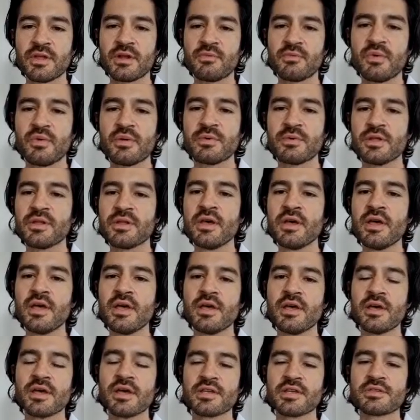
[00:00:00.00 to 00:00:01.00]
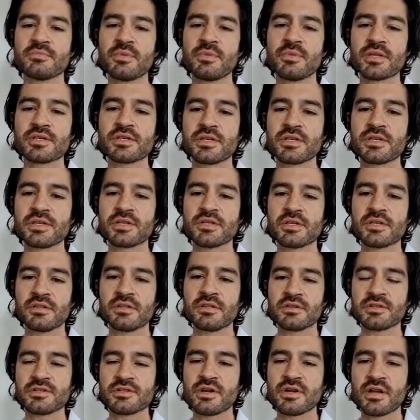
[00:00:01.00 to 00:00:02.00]
and women as much as
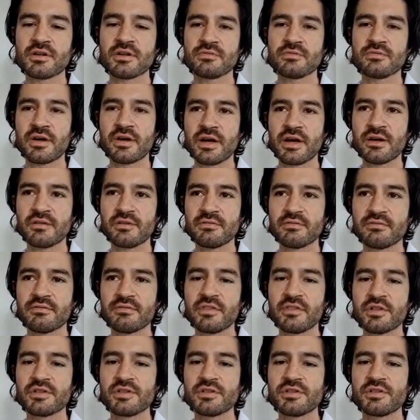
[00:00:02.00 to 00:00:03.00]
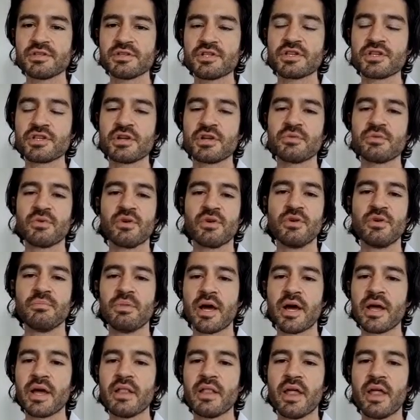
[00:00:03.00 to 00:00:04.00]
illustrative of the general
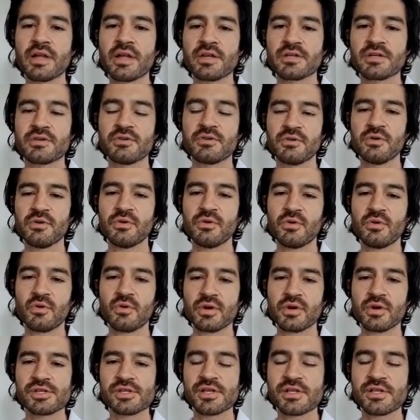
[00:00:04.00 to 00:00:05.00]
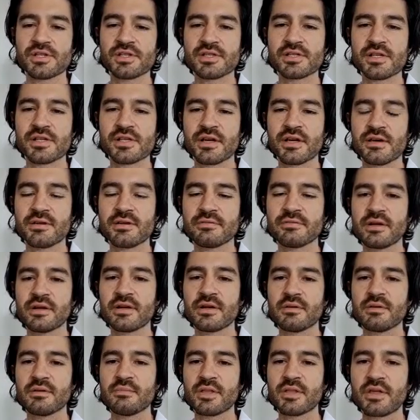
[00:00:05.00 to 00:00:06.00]
biological origins of
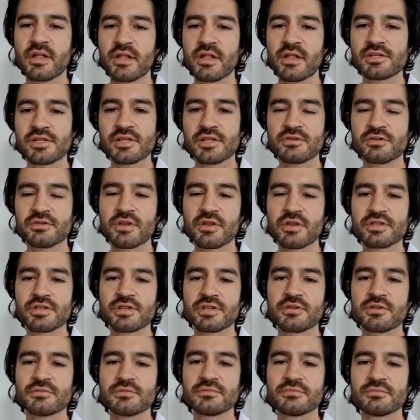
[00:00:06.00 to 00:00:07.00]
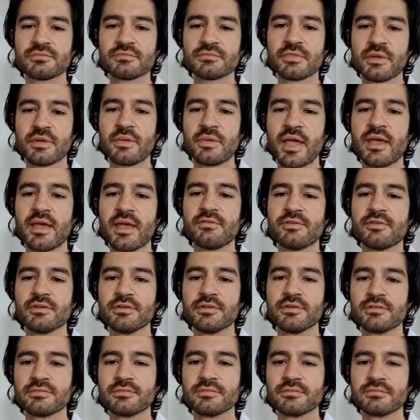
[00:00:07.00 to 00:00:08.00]
mythology and tradition and
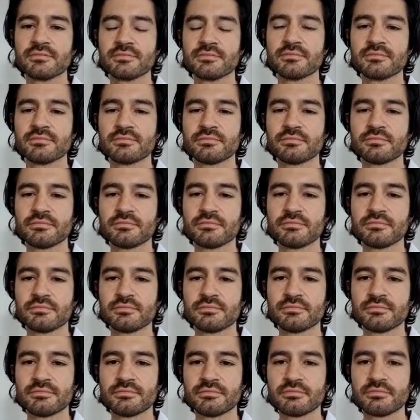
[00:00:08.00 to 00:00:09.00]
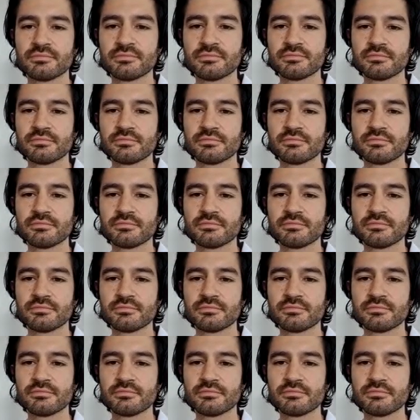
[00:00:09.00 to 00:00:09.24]
behavior. Yeah.